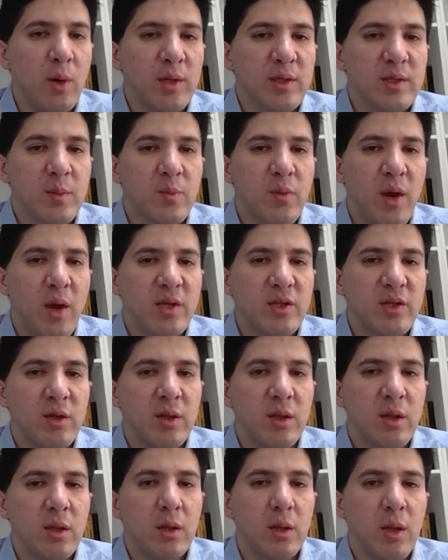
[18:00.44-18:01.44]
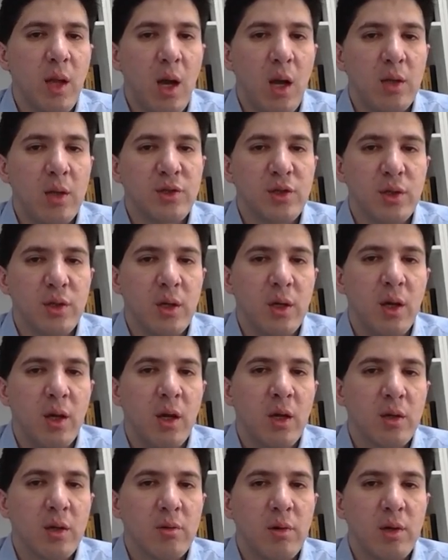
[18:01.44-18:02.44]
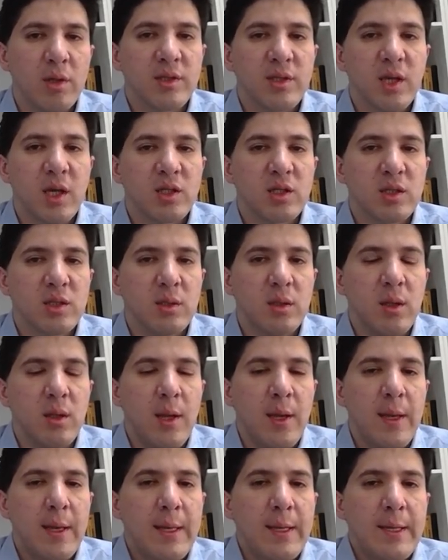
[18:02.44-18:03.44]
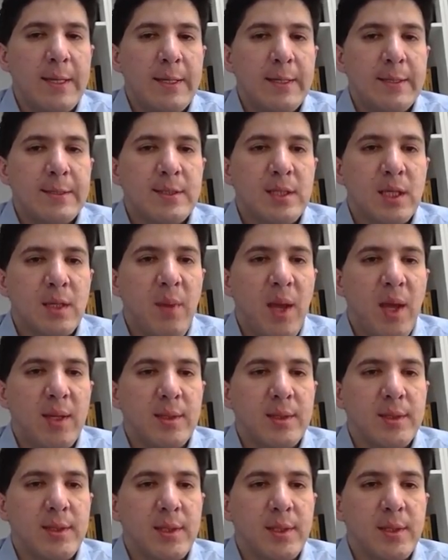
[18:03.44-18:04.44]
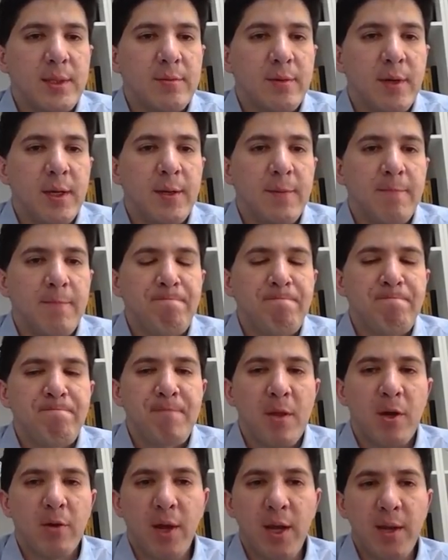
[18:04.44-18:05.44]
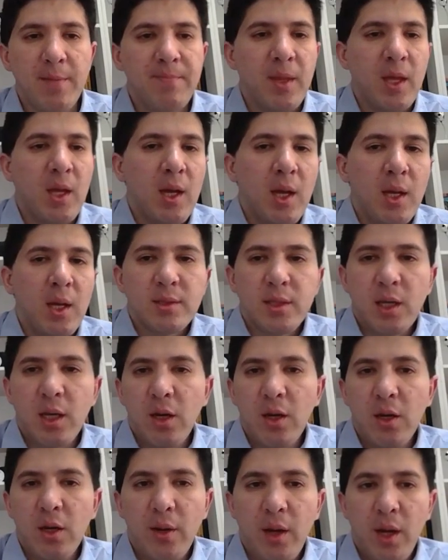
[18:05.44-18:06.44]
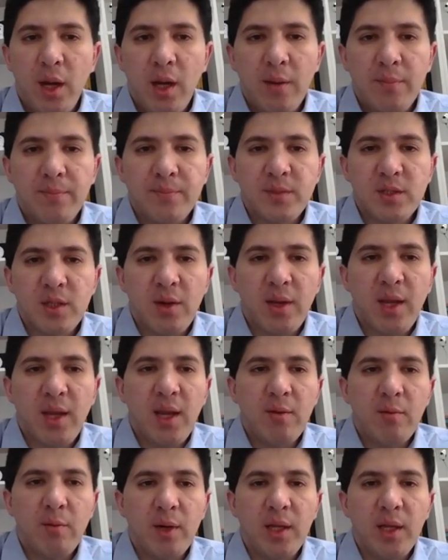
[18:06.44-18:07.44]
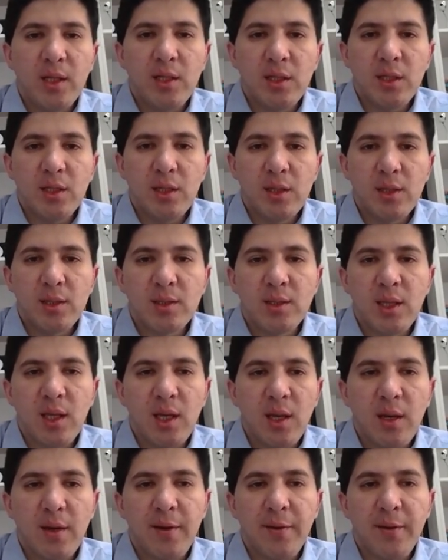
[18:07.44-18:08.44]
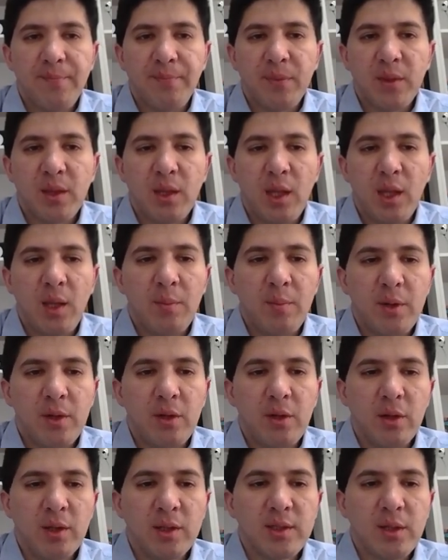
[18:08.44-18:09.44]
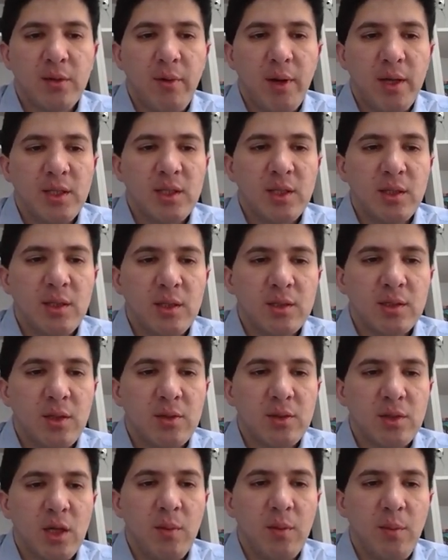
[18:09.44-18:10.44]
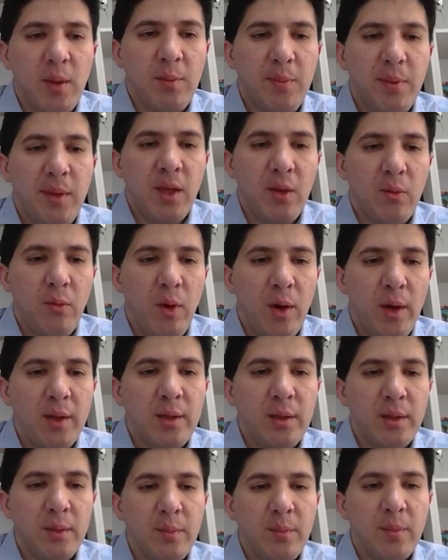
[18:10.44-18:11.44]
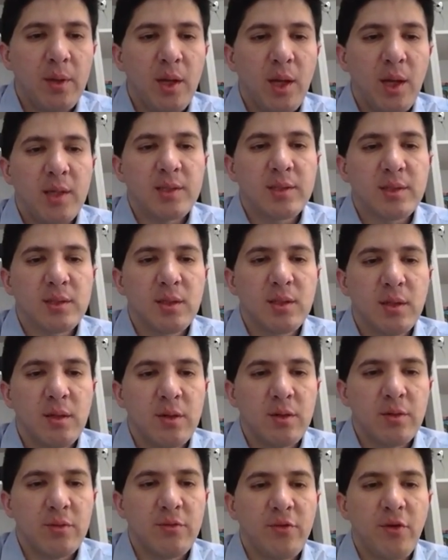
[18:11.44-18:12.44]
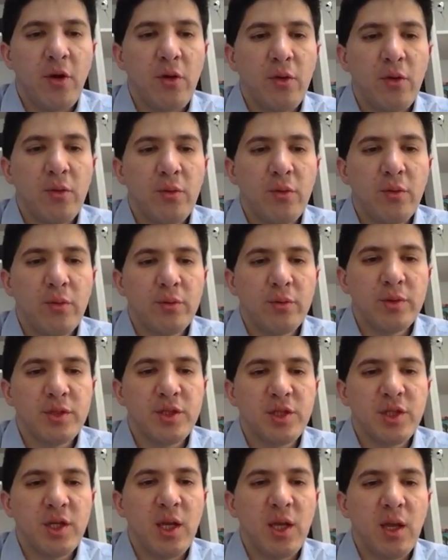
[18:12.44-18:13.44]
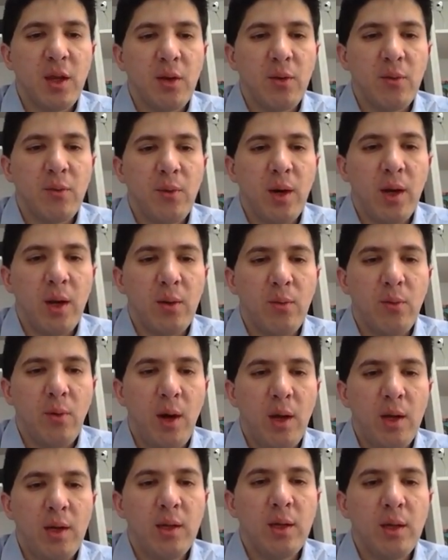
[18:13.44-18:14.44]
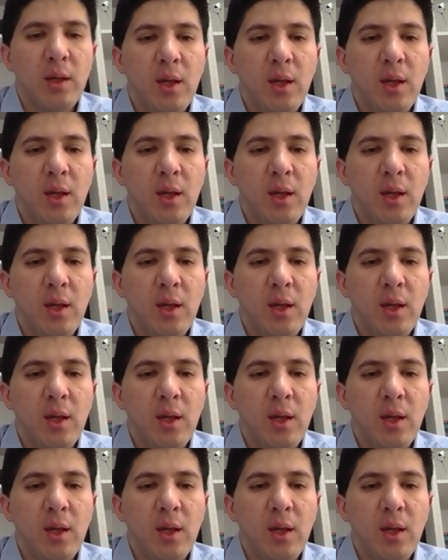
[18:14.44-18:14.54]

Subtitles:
is the pressure in the larger cross-section segment, right? Okay, so again, we need to use the Bernoulli's equation. So it's going to be P1 plus rho G Y1